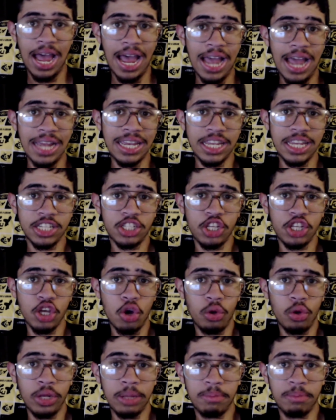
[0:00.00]
I guess the
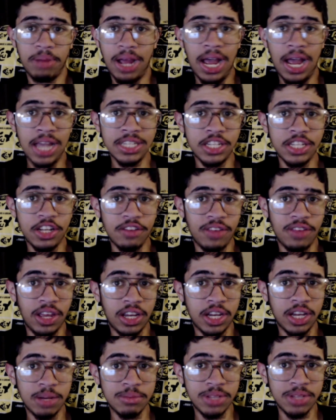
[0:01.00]
only positive
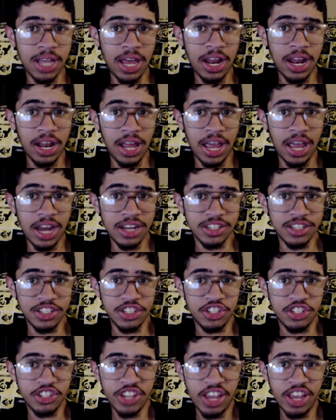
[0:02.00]
that comes out of that is
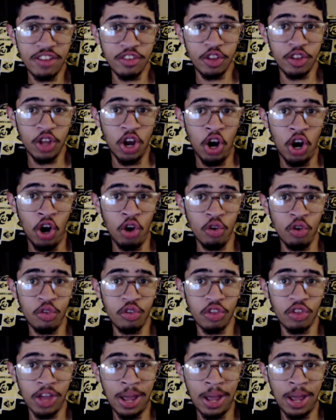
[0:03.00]
he's saving the earth.